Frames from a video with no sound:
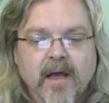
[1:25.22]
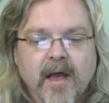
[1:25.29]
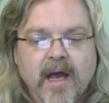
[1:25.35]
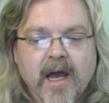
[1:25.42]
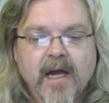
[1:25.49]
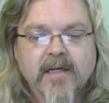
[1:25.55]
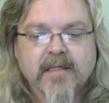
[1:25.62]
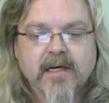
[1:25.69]

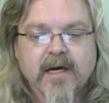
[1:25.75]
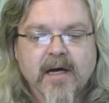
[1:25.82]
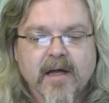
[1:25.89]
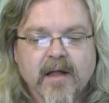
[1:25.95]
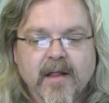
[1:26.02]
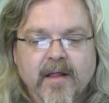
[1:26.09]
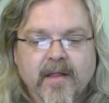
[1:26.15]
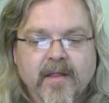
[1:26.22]
at uh,
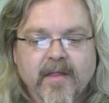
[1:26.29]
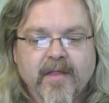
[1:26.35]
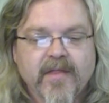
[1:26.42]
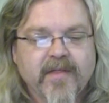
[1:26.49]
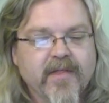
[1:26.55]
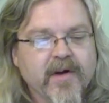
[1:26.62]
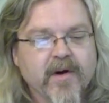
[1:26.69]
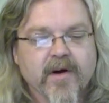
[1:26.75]

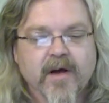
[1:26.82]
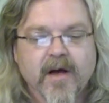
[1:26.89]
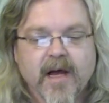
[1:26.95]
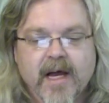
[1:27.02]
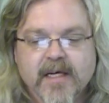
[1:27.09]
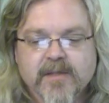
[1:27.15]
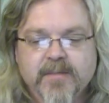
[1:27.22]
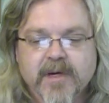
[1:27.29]
Thera
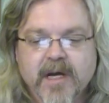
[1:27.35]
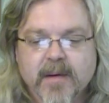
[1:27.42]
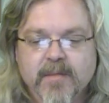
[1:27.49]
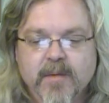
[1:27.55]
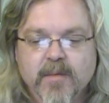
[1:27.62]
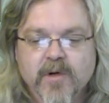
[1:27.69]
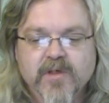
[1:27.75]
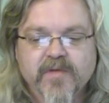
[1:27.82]
has become
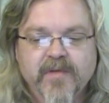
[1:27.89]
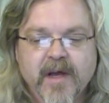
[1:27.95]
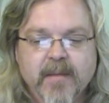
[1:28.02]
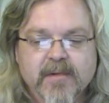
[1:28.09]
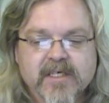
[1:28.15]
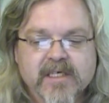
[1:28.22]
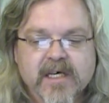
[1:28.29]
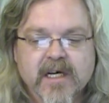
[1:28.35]
the most
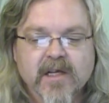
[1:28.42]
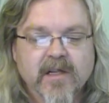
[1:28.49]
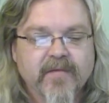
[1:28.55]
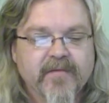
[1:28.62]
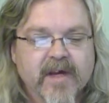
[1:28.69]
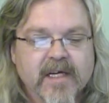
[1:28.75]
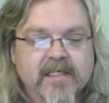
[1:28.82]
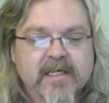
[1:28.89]
famous single
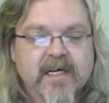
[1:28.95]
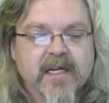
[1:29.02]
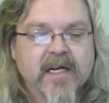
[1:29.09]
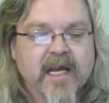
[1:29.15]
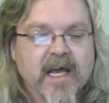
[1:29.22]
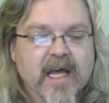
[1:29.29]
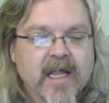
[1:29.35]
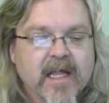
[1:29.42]
event in
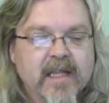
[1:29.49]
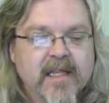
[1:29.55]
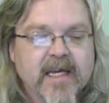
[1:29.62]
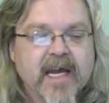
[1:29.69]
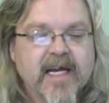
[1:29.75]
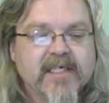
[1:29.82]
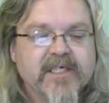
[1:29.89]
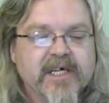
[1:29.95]

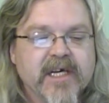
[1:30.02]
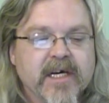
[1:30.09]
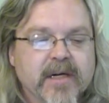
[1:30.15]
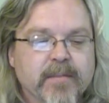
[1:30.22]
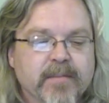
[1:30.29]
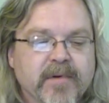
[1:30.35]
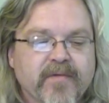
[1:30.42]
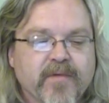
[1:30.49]
the
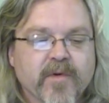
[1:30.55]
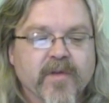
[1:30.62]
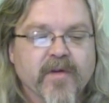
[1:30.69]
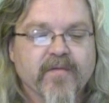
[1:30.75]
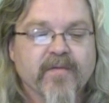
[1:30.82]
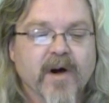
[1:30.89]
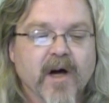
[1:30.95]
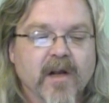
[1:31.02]
Aegean before the
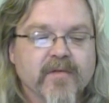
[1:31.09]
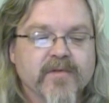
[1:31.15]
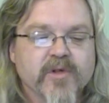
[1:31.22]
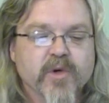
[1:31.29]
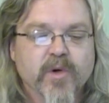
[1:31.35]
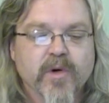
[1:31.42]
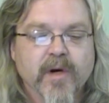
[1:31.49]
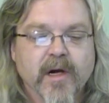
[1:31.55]
fall of
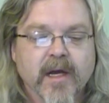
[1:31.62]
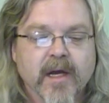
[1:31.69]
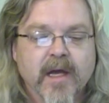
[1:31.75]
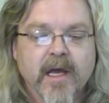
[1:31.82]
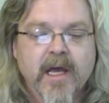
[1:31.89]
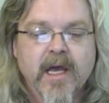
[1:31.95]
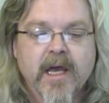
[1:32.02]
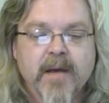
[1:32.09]
Troy.
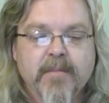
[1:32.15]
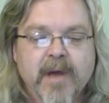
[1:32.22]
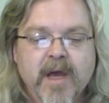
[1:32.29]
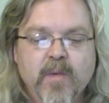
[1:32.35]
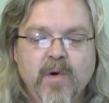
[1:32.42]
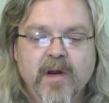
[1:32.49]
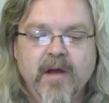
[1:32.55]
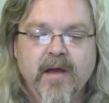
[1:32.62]
It may,
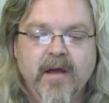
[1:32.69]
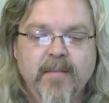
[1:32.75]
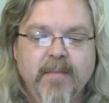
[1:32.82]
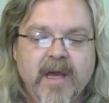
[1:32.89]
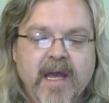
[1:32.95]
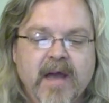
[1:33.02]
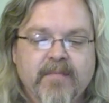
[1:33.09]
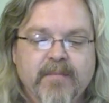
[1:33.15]
one, it
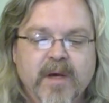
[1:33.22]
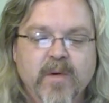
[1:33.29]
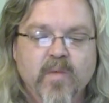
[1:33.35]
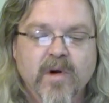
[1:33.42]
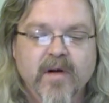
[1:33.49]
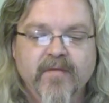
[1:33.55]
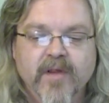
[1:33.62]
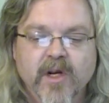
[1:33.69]
may have been
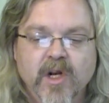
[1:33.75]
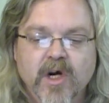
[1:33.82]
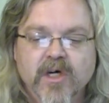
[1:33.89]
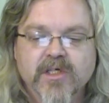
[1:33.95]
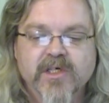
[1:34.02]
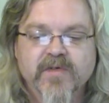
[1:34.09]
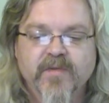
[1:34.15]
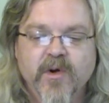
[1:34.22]
one of the
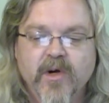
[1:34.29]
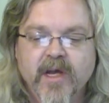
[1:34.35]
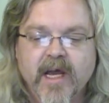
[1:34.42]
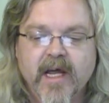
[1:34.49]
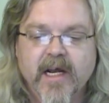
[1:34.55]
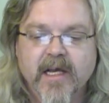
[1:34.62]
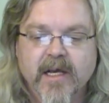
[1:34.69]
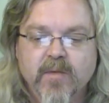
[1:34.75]
largest
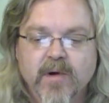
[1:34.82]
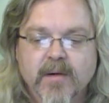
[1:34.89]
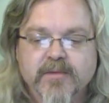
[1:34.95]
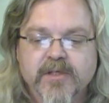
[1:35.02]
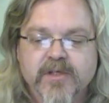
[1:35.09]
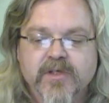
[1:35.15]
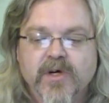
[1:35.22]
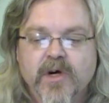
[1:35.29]
volcanic
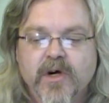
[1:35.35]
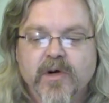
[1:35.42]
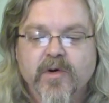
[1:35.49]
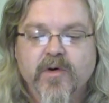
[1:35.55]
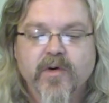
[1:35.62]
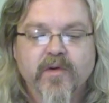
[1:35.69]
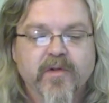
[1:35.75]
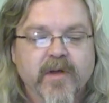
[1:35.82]
eruptions on
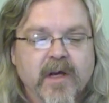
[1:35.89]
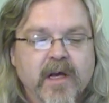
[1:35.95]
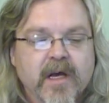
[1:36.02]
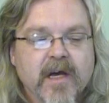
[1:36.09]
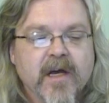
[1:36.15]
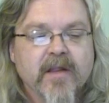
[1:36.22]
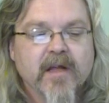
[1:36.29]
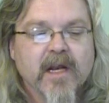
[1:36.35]
Earth
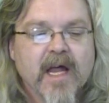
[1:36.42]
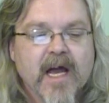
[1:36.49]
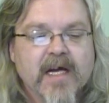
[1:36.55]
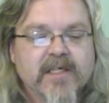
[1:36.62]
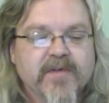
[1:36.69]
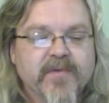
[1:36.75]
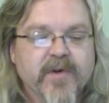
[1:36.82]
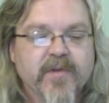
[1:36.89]
in the
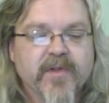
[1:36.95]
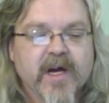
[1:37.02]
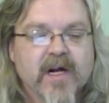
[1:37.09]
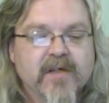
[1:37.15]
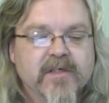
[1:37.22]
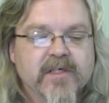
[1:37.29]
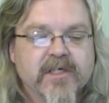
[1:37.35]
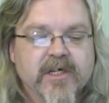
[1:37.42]
last few
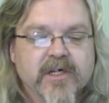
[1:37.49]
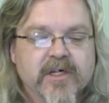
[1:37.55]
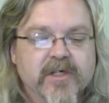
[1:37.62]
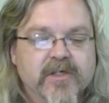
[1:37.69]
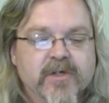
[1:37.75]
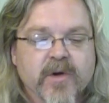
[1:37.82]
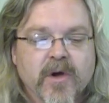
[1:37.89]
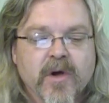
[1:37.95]
thousand
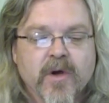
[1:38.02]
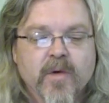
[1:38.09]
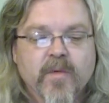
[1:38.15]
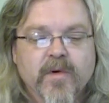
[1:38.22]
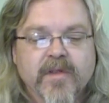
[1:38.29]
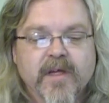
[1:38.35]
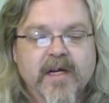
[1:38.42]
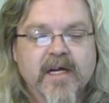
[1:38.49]
years,
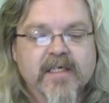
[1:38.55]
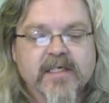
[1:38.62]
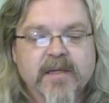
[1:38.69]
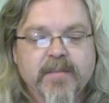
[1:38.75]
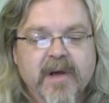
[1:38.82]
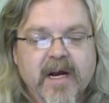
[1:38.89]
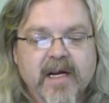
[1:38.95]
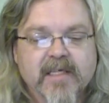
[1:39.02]
with an
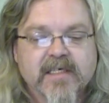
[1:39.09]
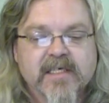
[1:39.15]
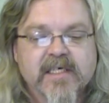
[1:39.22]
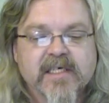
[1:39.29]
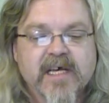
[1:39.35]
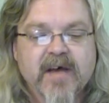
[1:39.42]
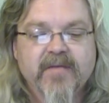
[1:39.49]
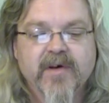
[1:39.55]
estimated
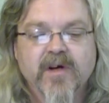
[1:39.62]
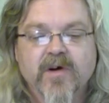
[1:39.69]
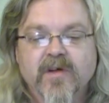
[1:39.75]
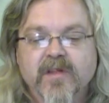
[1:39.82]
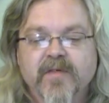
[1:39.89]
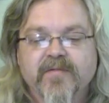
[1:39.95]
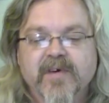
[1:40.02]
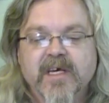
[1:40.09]
seven
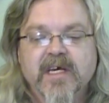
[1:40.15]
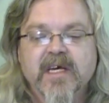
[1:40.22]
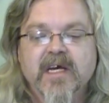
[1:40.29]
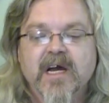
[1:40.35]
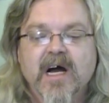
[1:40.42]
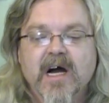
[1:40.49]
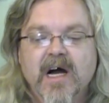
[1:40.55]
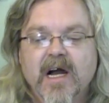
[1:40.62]
on the V
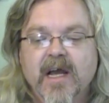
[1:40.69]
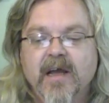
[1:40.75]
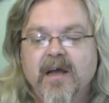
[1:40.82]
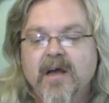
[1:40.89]
E I,